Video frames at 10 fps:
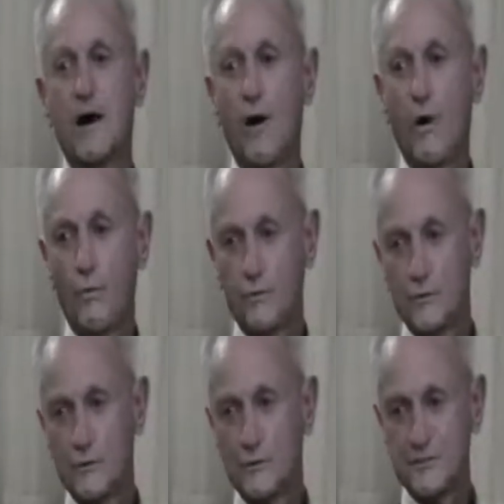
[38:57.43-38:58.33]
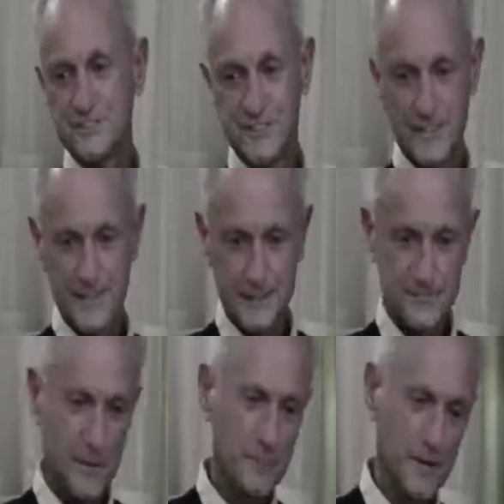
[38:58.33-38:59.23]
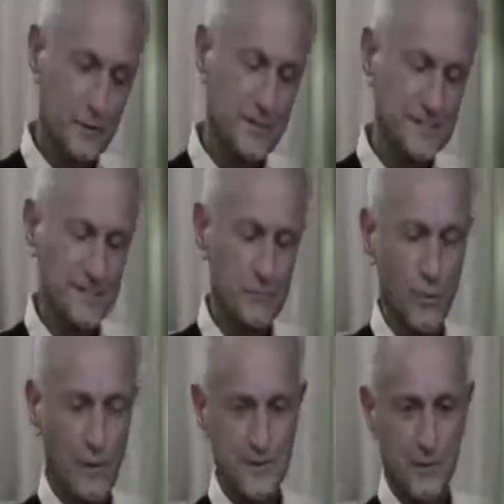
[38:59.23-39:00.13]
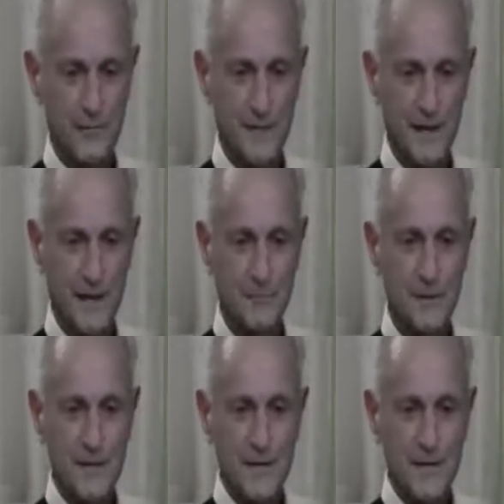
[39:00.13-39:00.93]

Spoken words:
oversleep, so I'm not going to get to work on time.